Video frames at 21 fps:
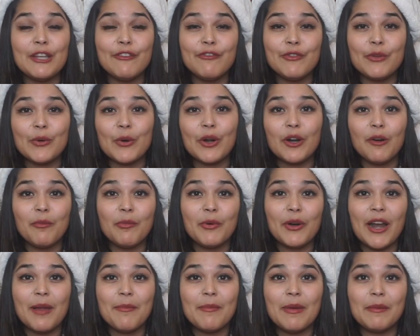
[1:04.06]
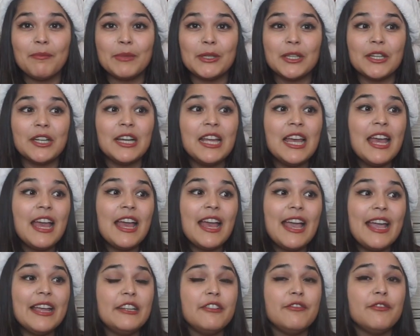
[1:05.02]
if you are a Prime member,
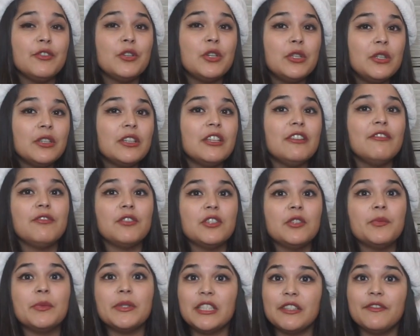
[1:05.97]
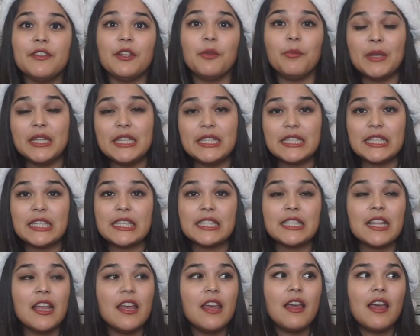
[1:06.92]
and if you're looking for specific
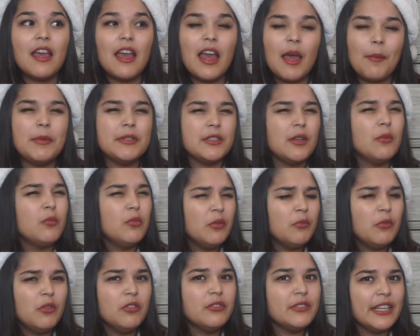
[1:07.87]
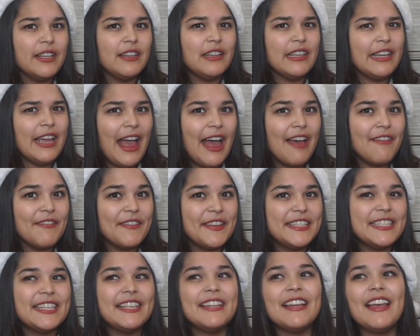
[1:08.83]
pieces, Amazon will most likely have
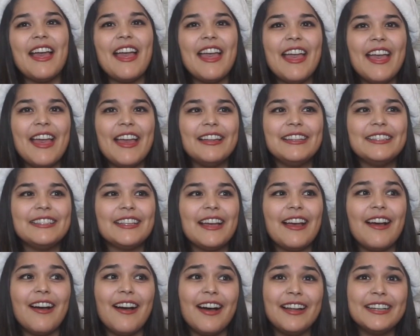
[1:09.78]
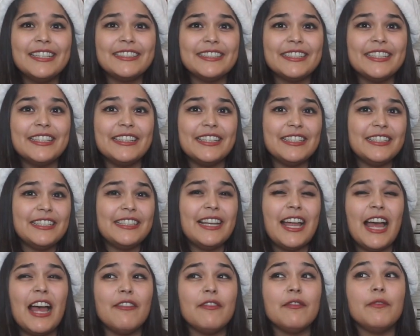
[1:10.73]
it. And honestly, they
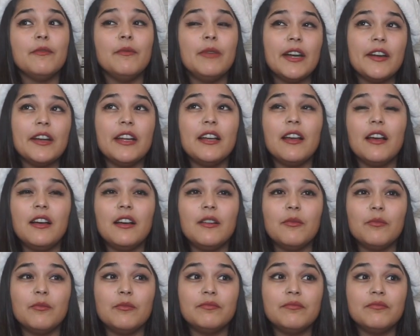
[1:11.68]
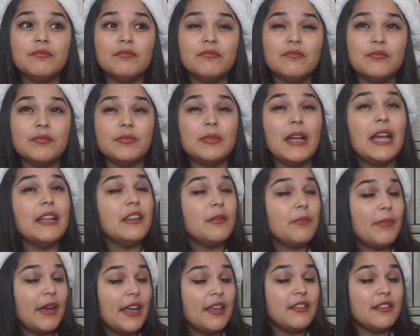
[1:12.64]
did have very I
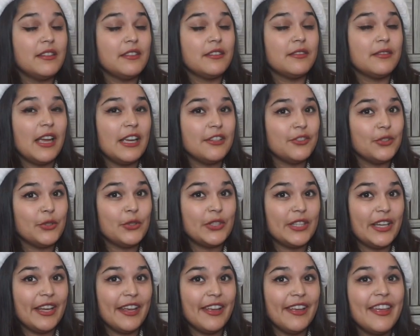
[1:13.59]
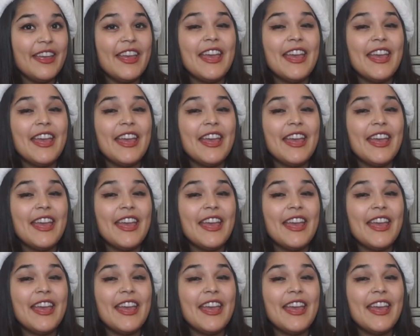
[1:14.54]
did buy this, I should say,